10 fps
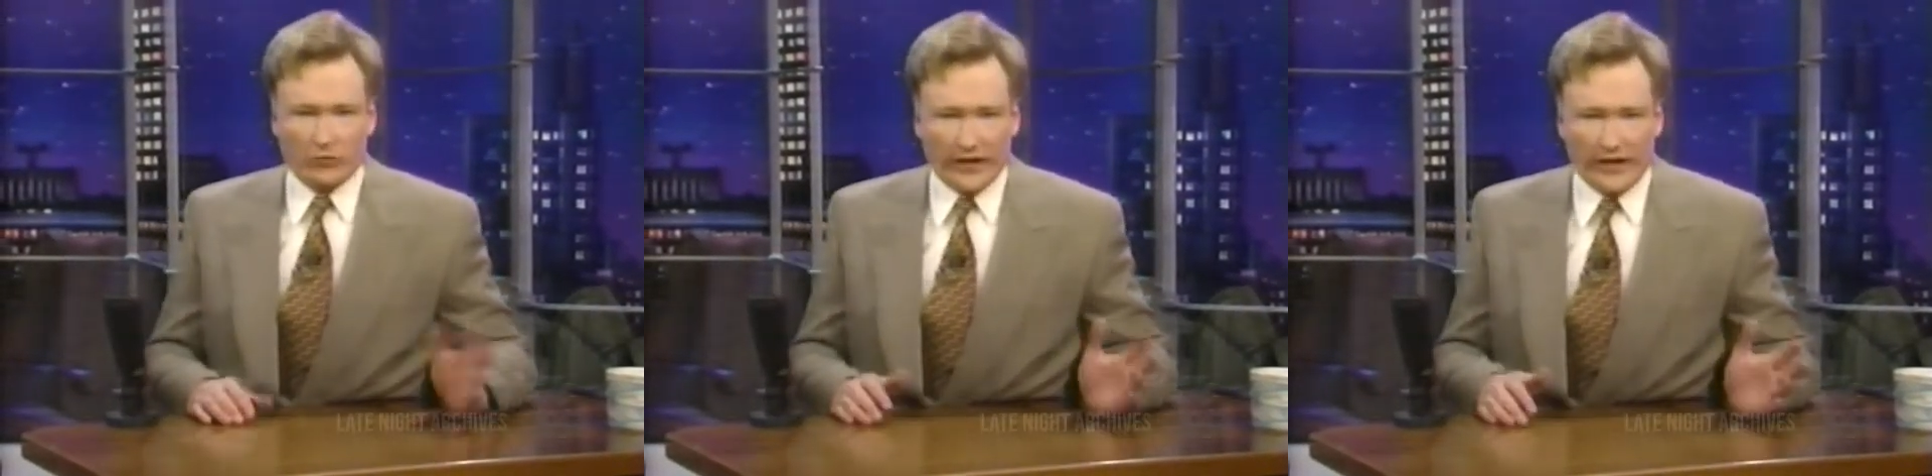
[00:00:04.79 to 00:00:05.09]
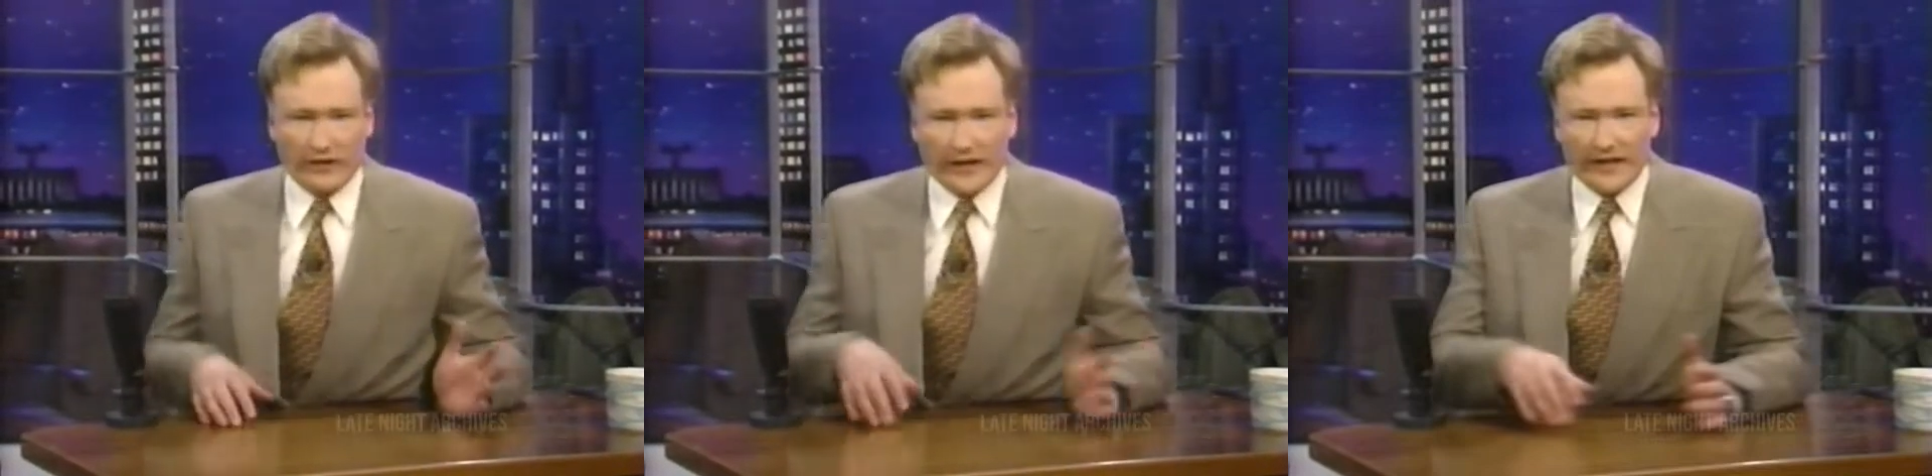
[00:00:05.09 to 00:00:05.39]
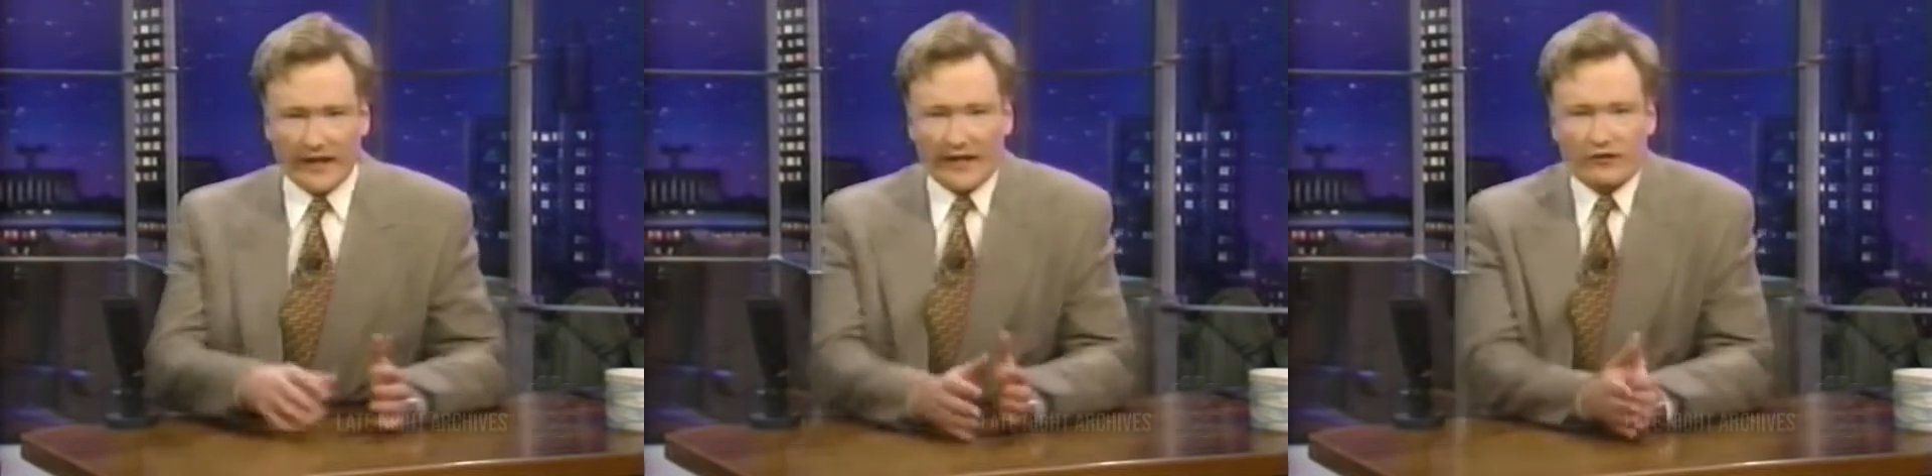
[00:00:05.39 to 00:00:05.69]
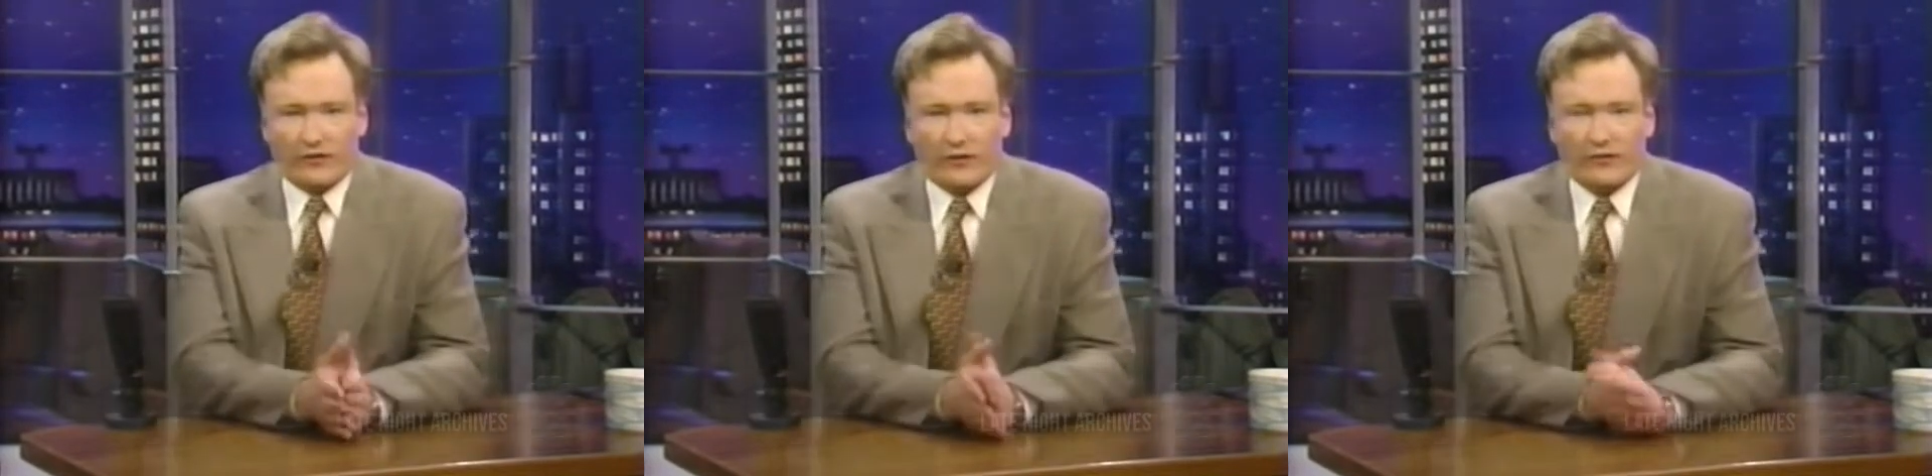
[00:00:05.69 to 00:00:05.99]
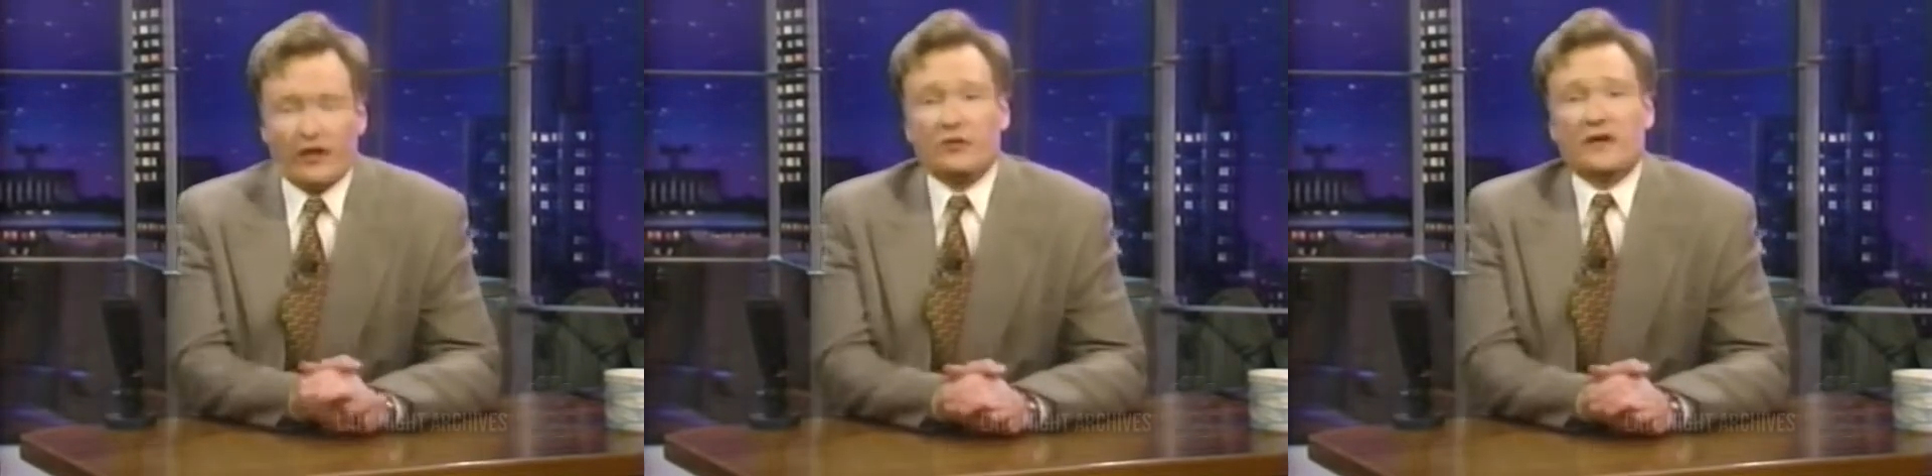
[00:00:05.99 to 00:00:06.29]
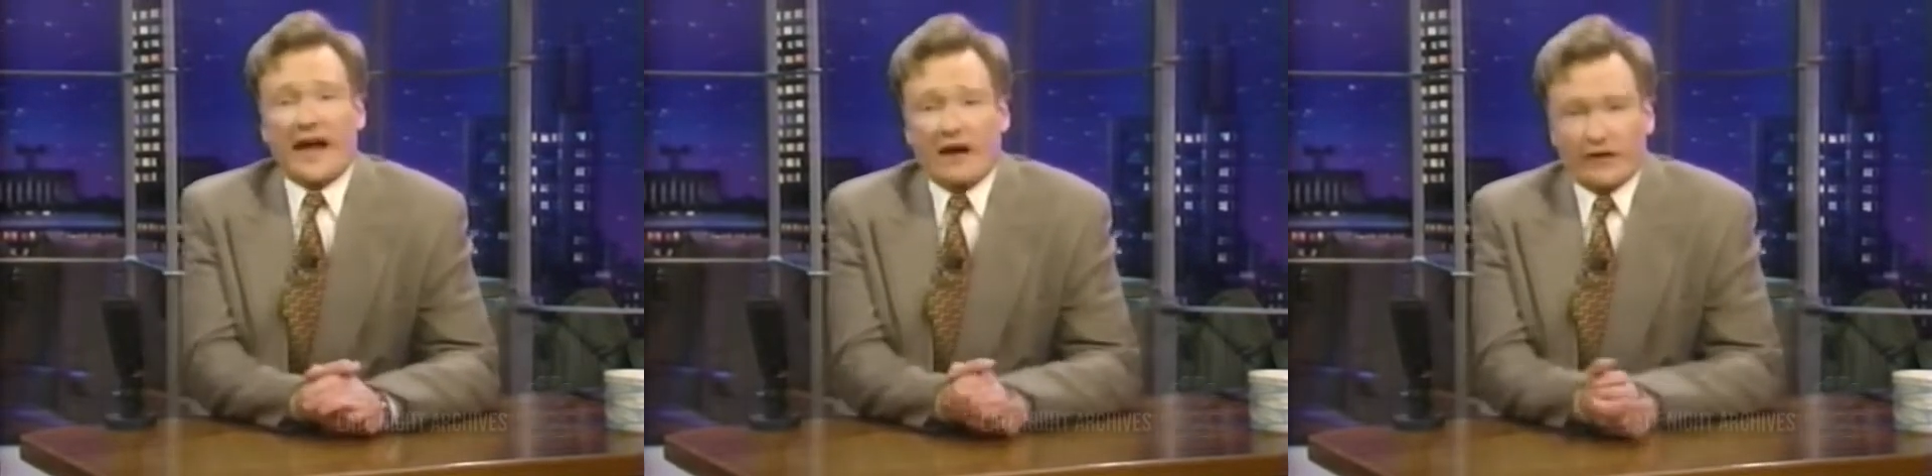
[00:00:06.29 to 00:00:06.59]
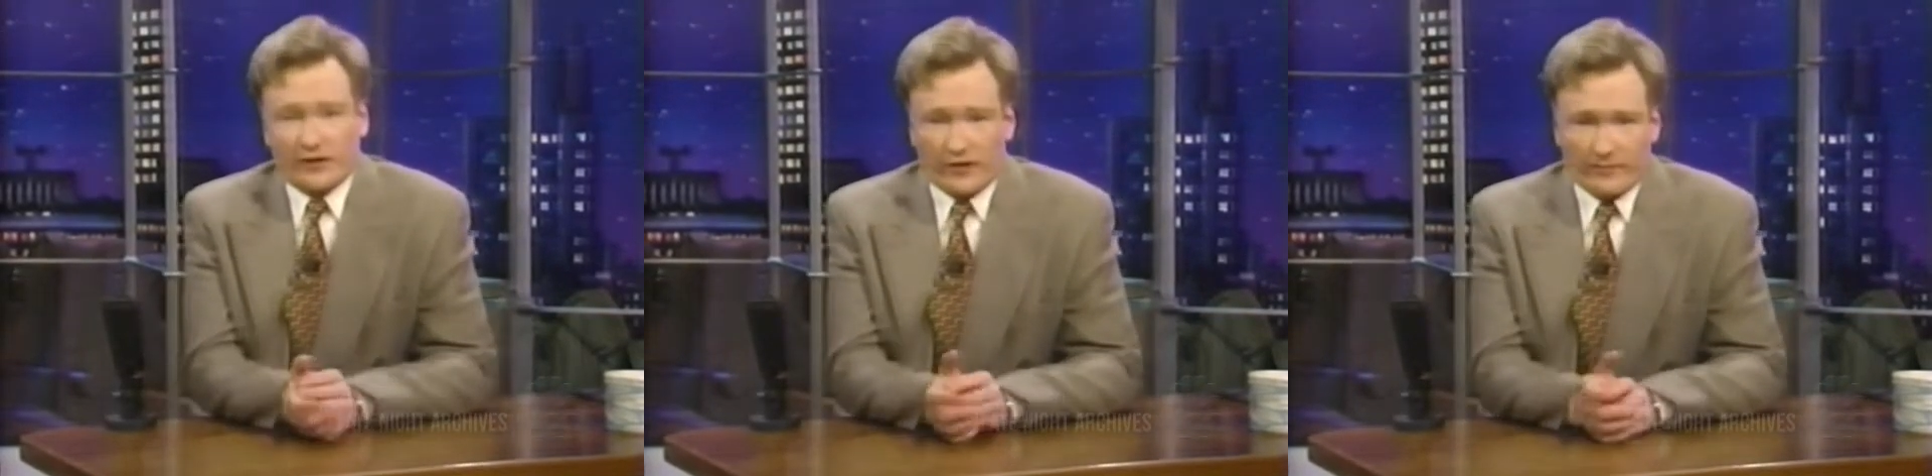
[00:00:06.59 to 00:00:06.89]
we here at Late Night introduced a new
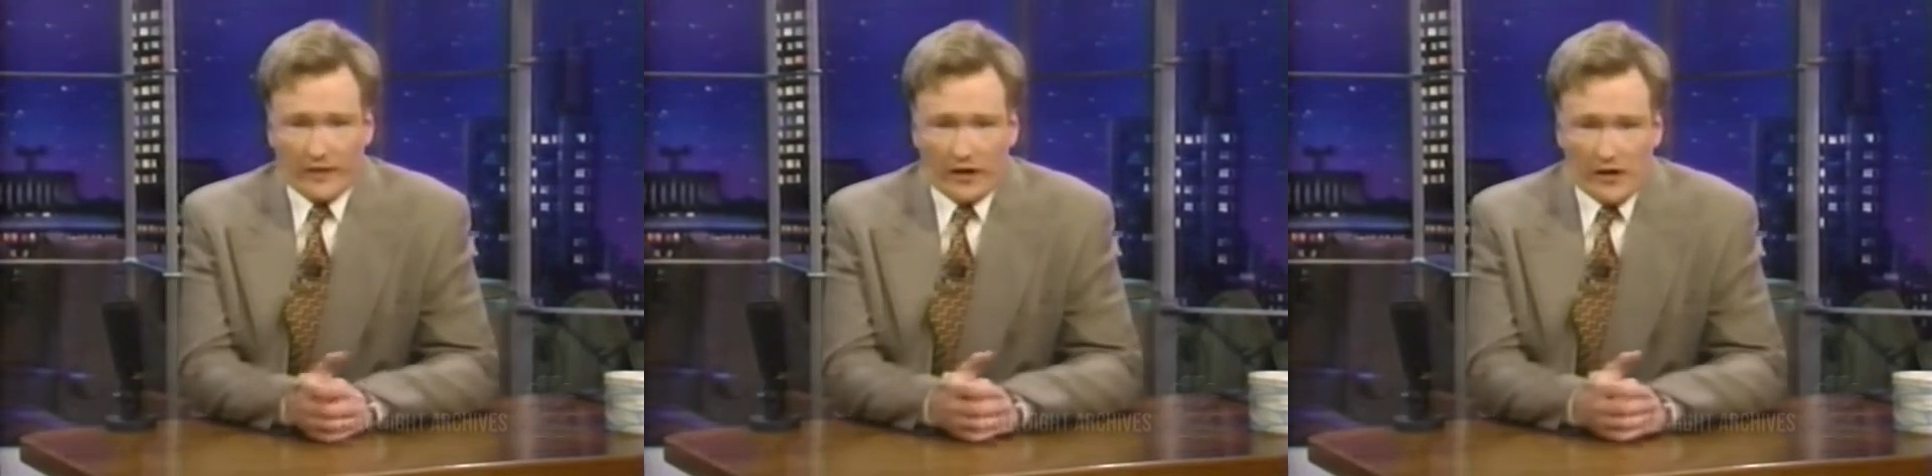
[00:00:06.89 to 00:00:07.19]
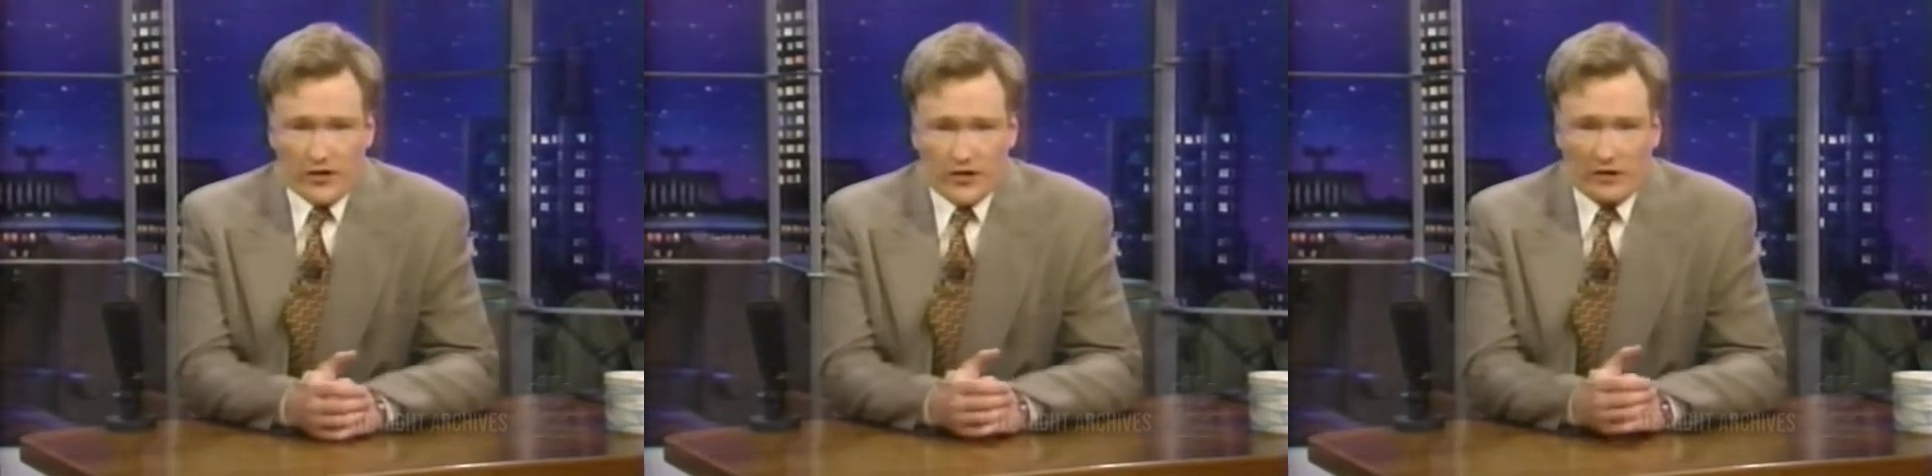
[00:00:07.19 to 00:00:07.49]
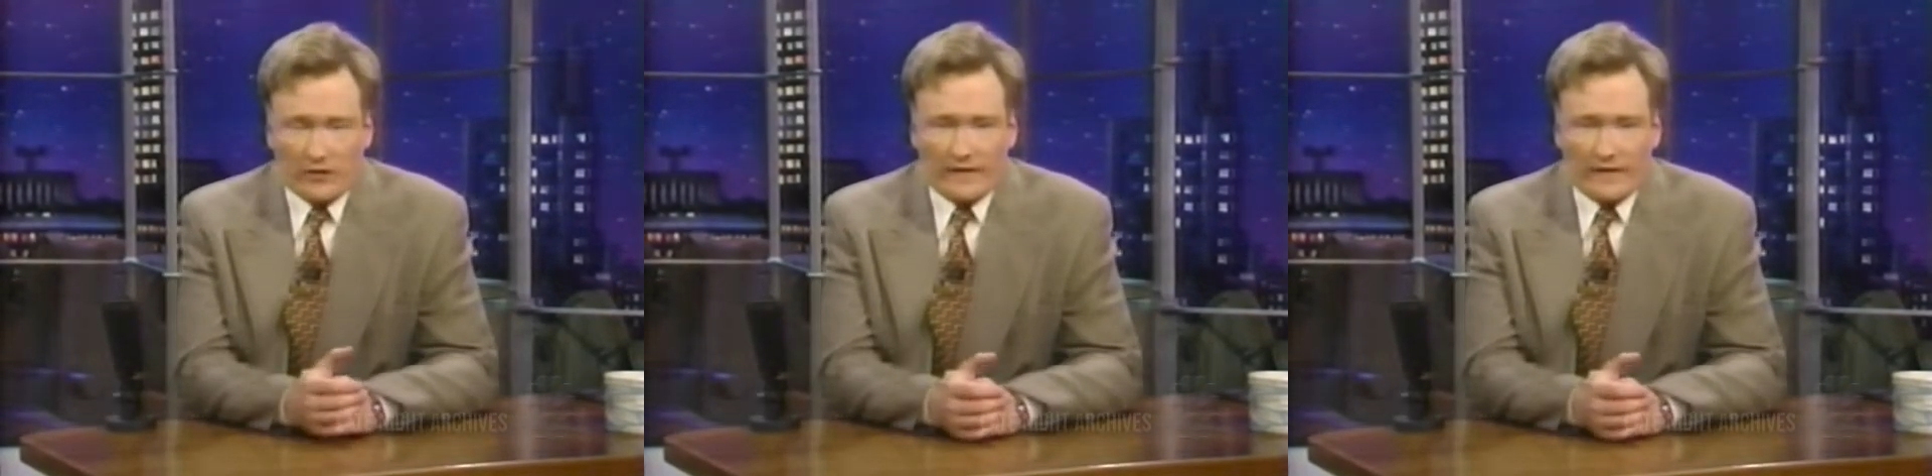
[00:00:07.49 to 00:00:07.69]
character on our show,